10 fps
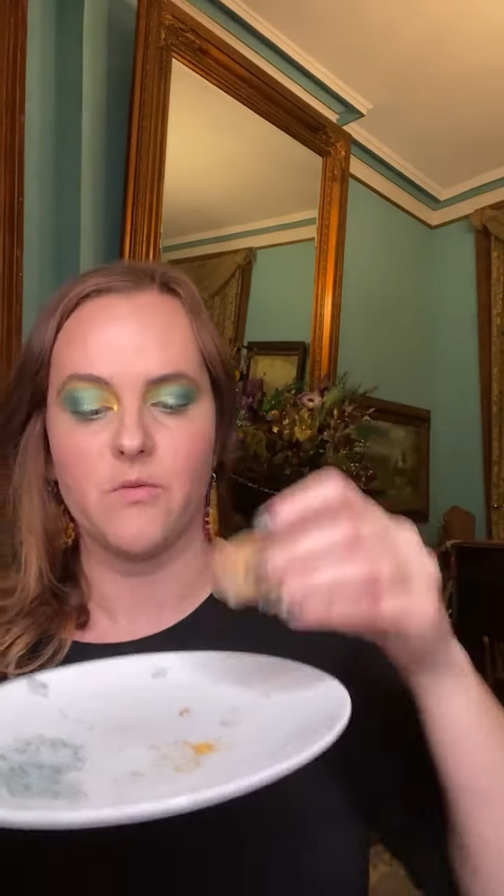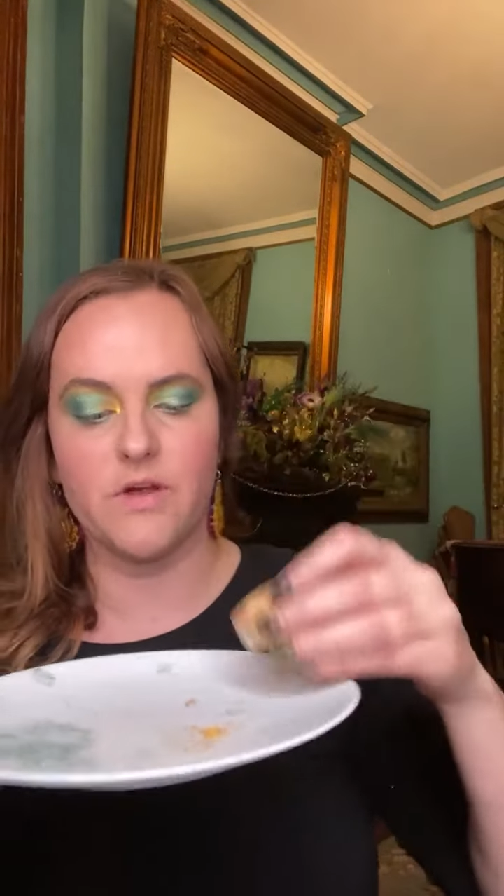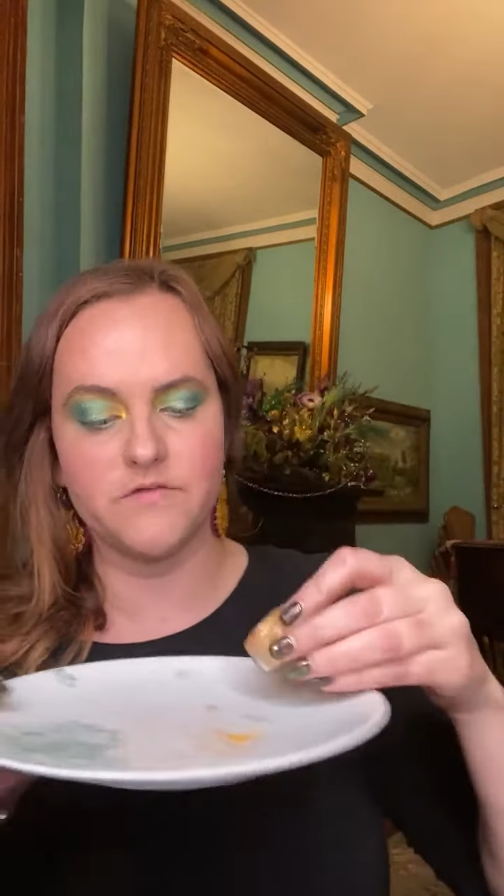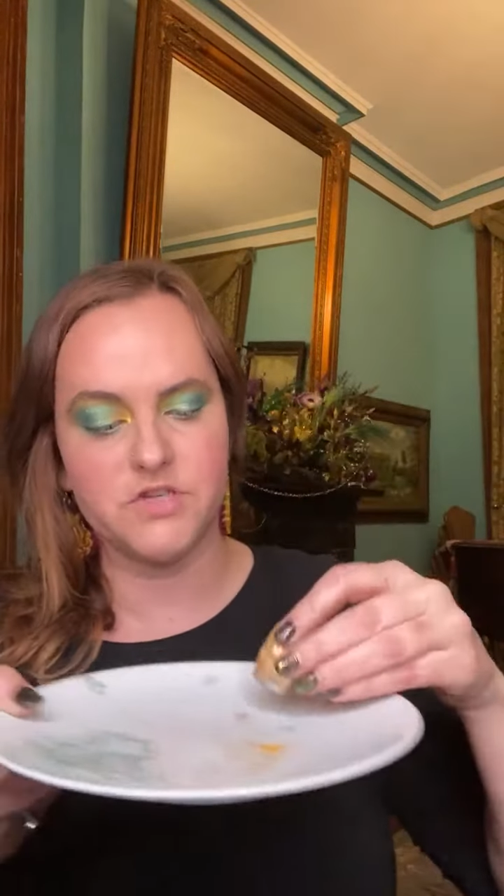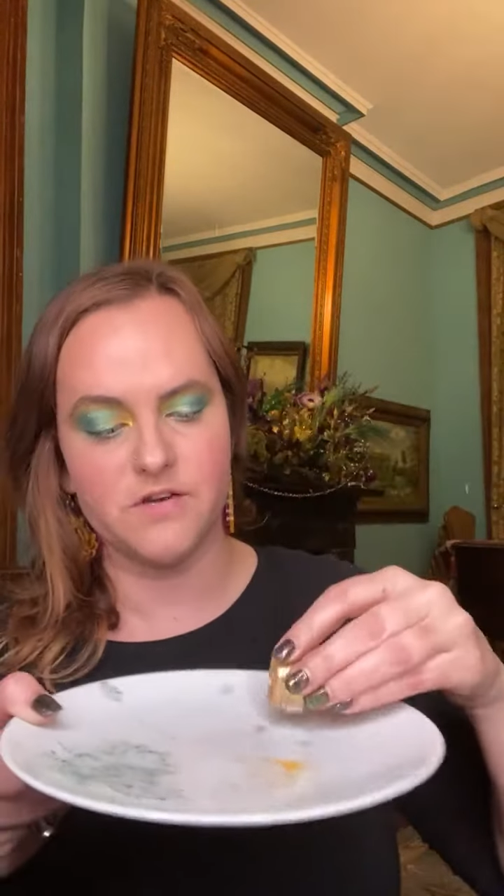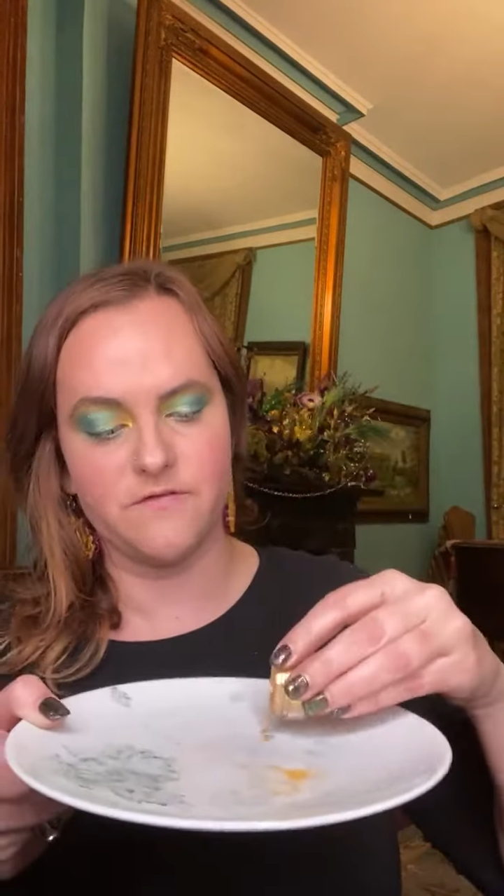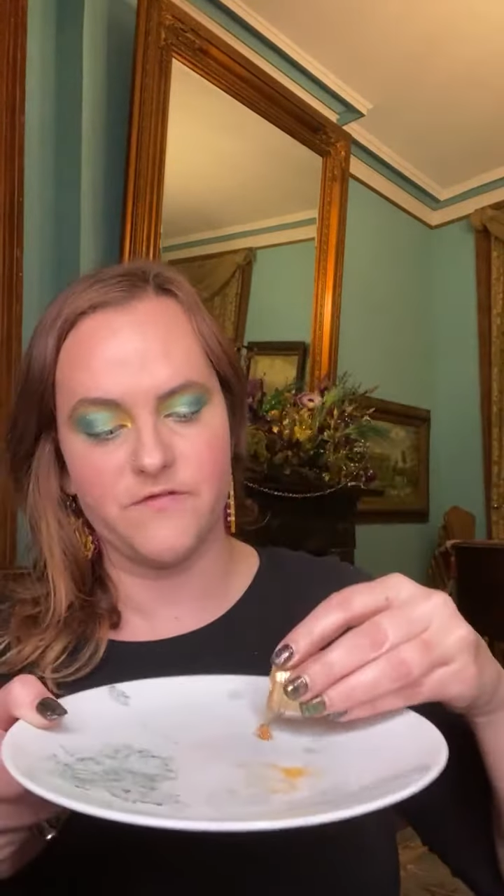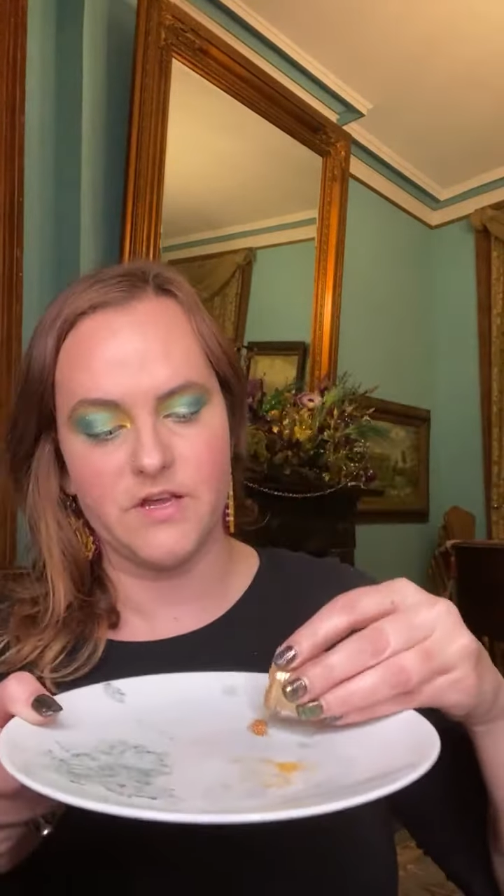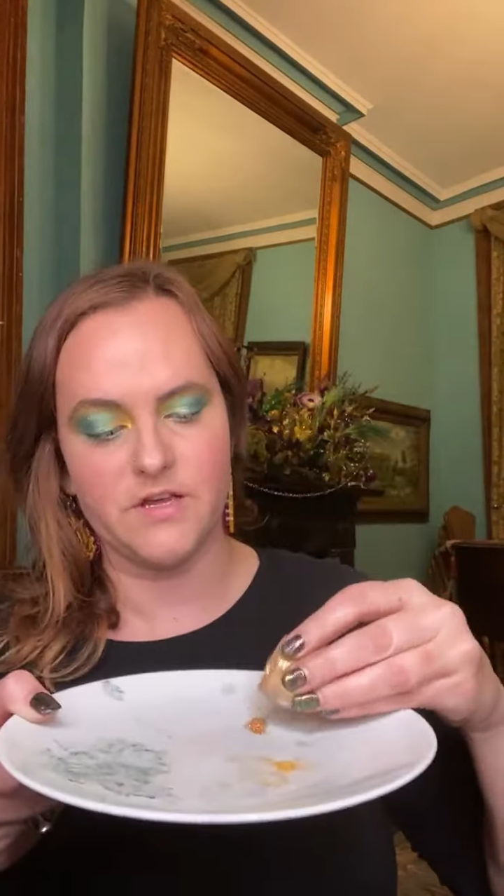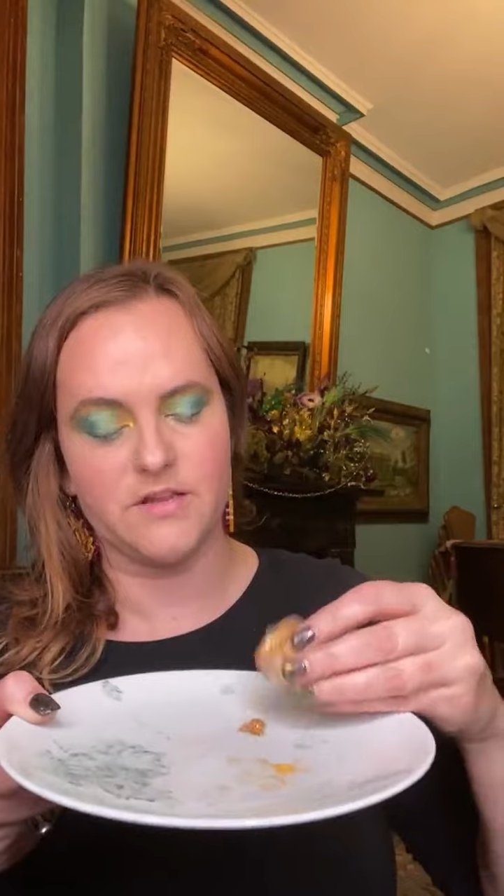We have Gin
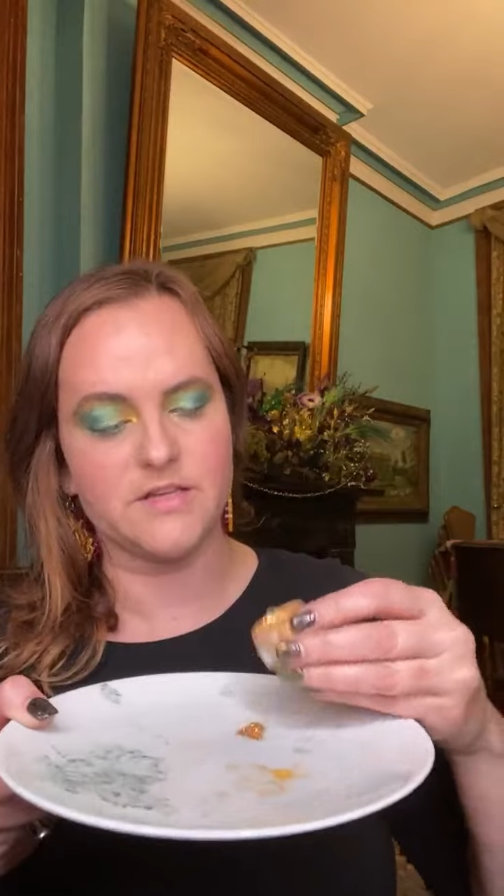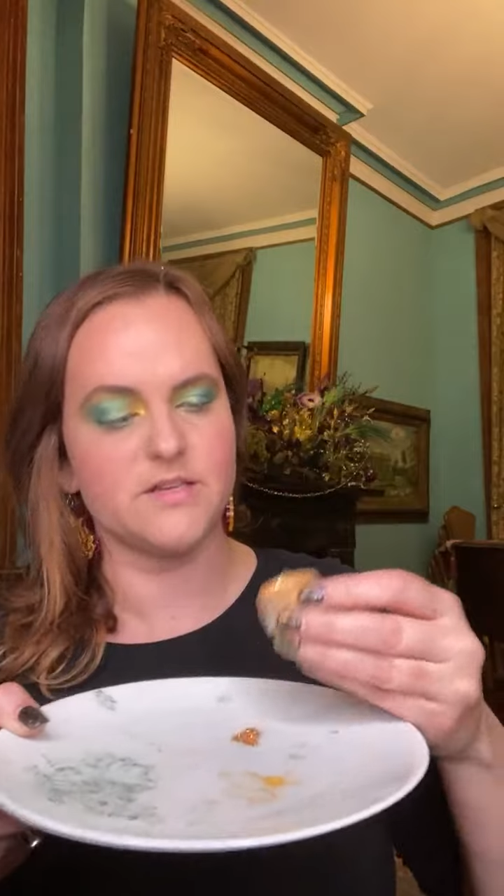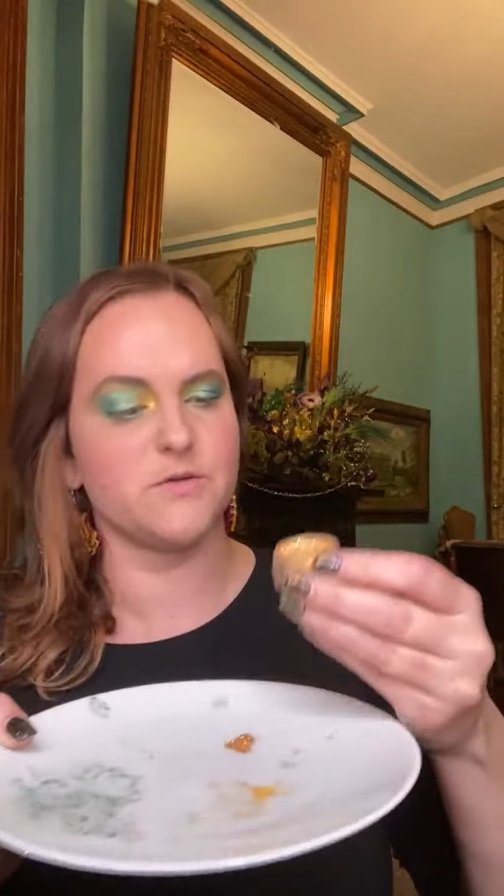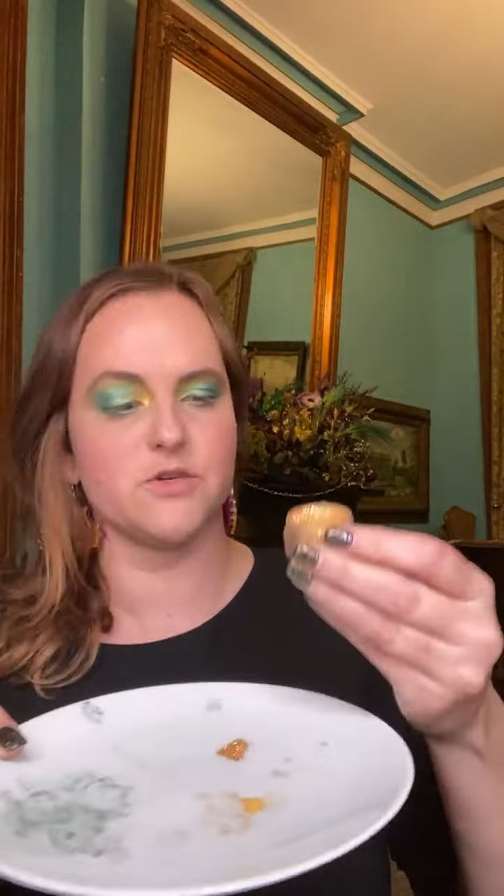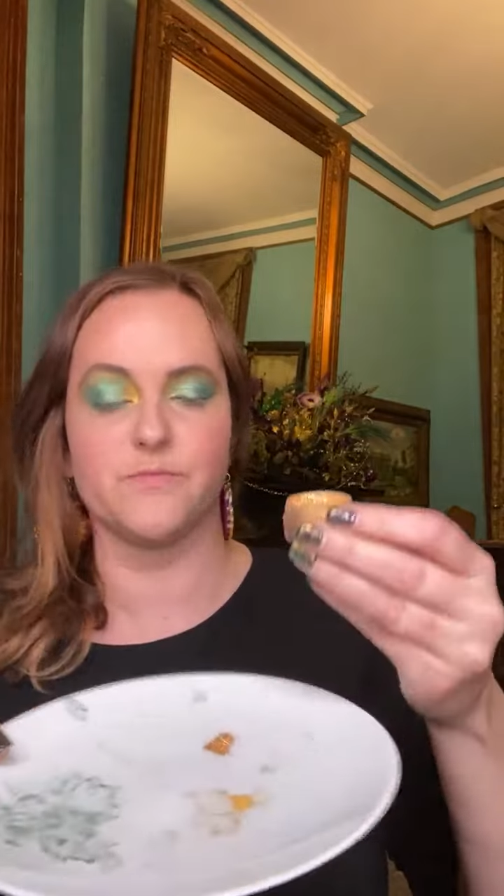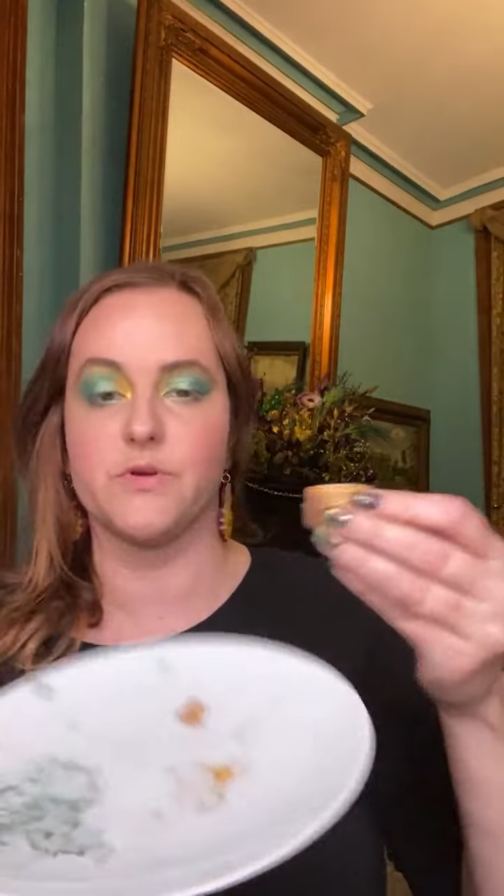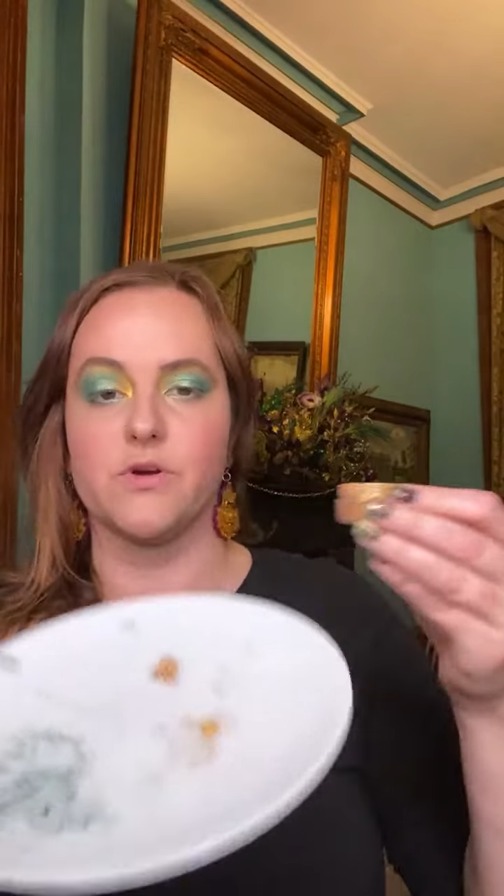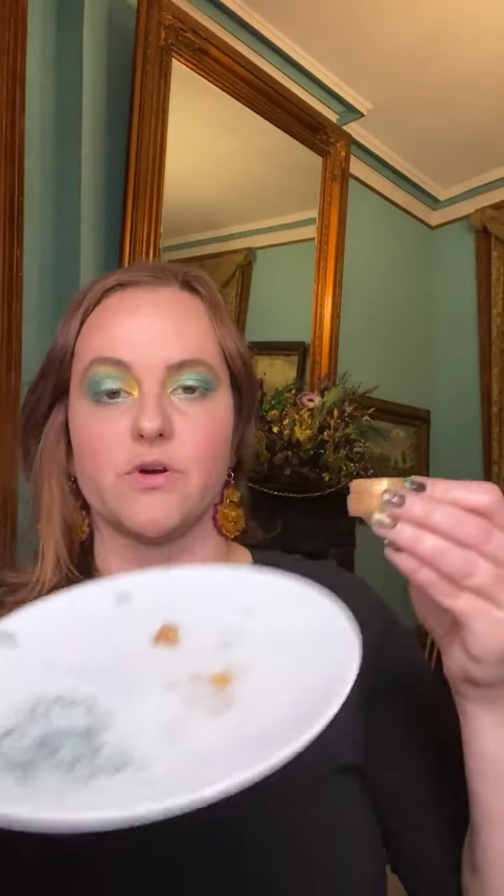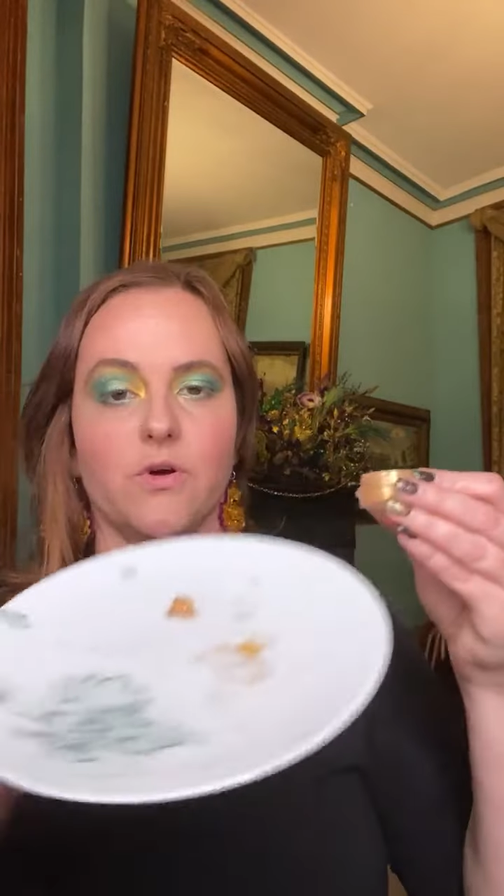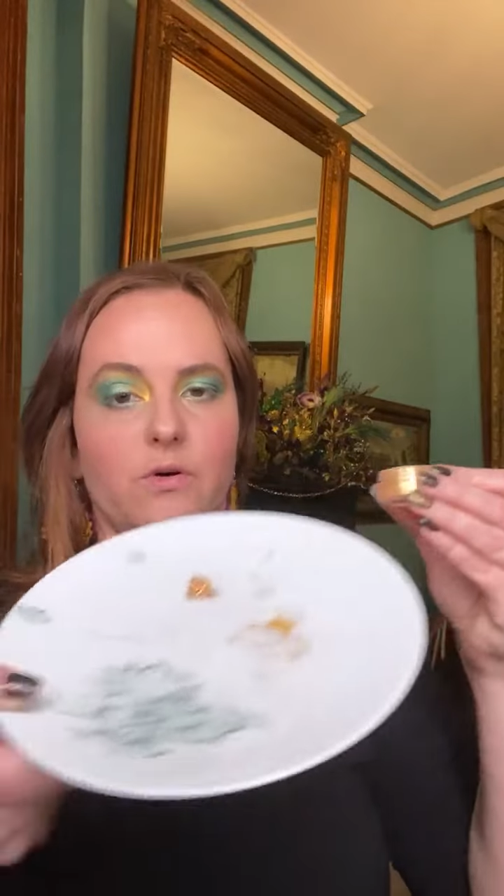Fizz. This is just
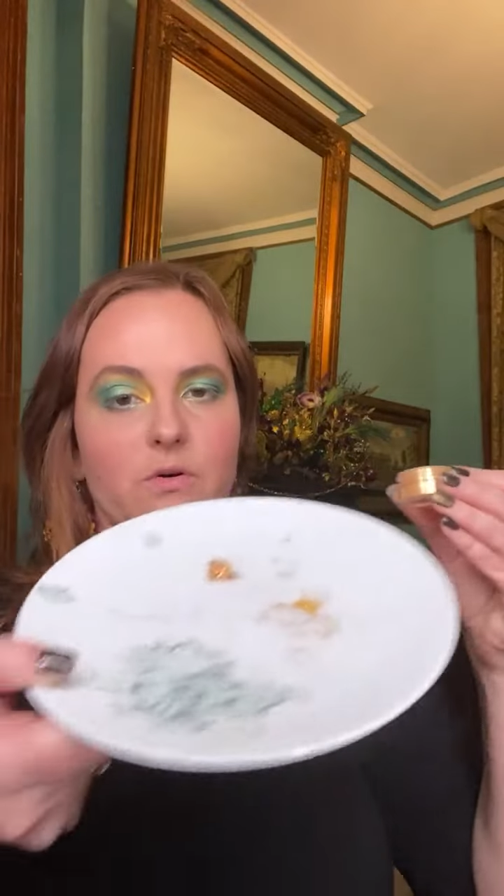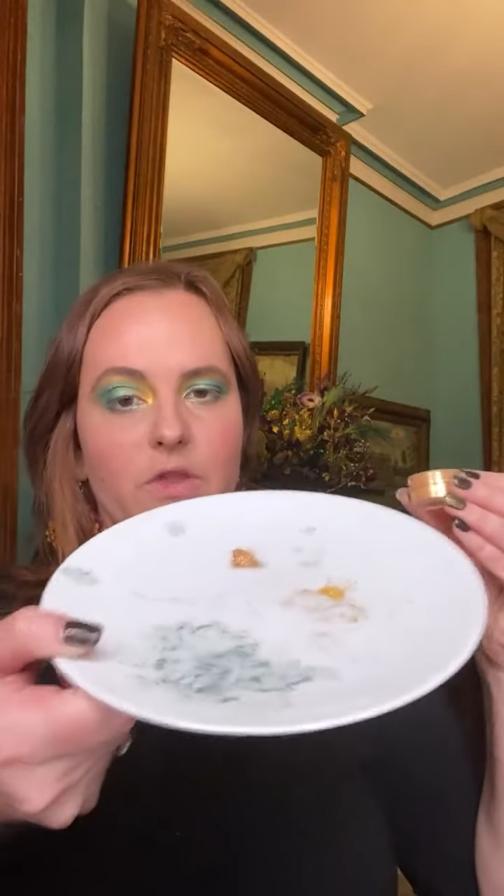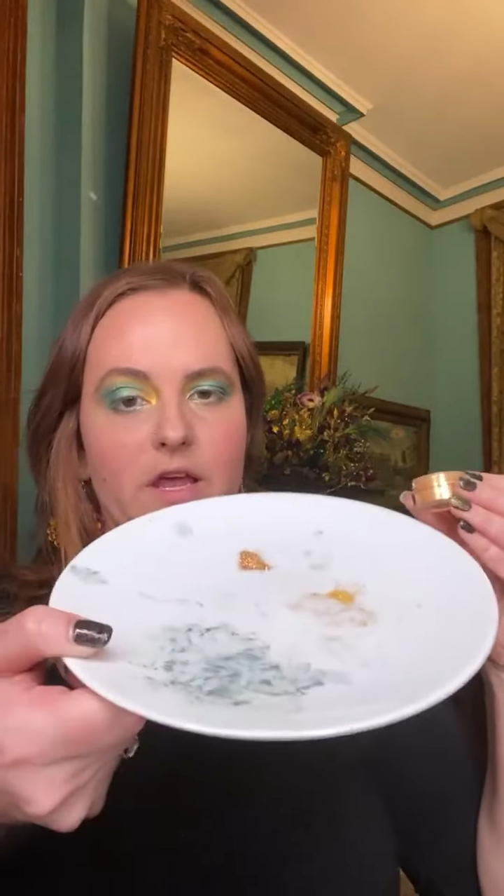pure gold.